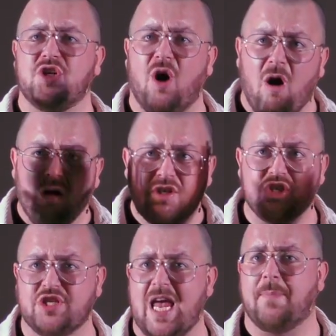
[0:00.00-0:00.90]
all
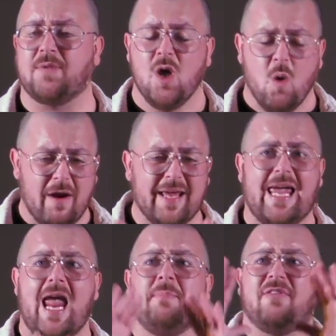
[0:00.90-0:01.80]
shaped when it
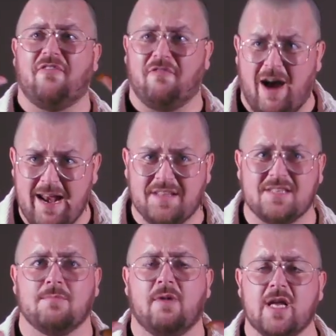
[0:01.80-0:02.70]
came to
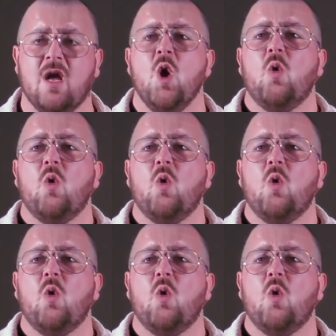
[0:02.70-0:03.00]
finances and money,